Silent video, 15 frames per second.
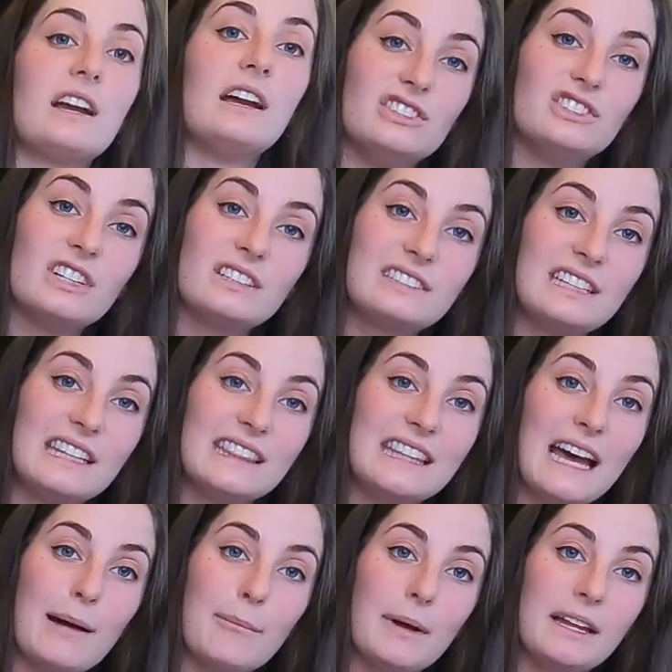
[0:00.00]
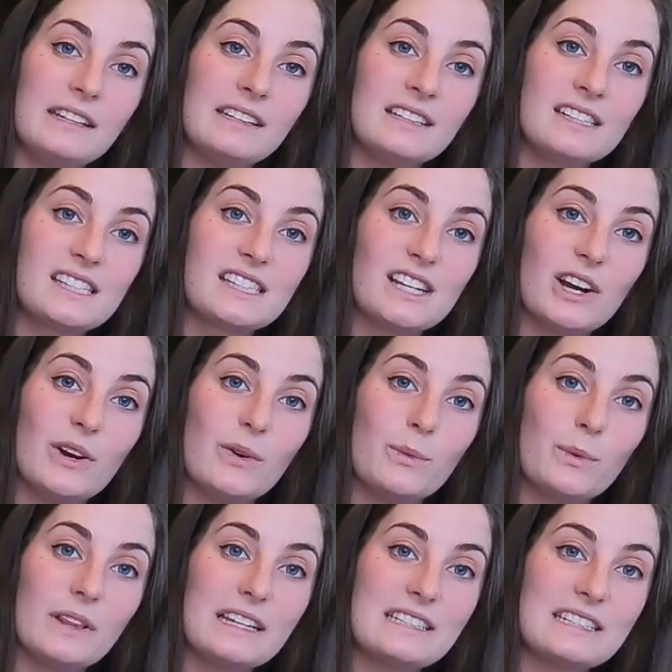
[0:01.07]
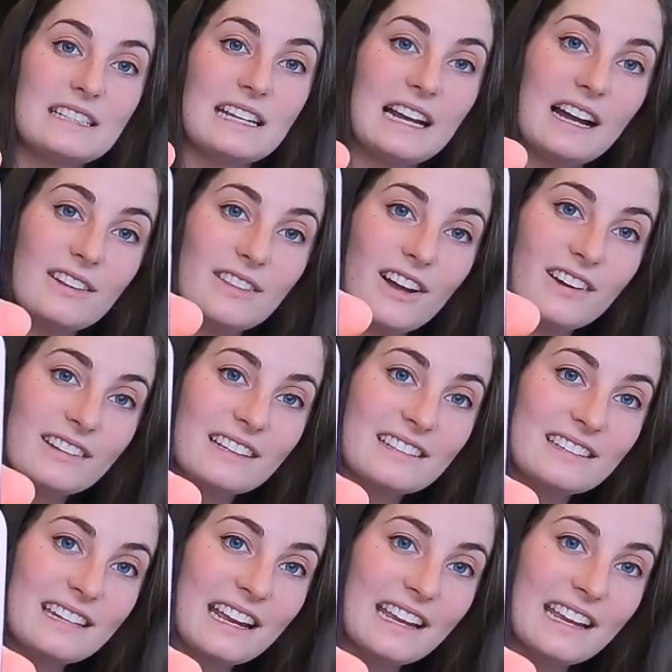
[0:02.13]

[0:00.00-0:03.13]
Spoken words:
I just hit that button, so let's see how long this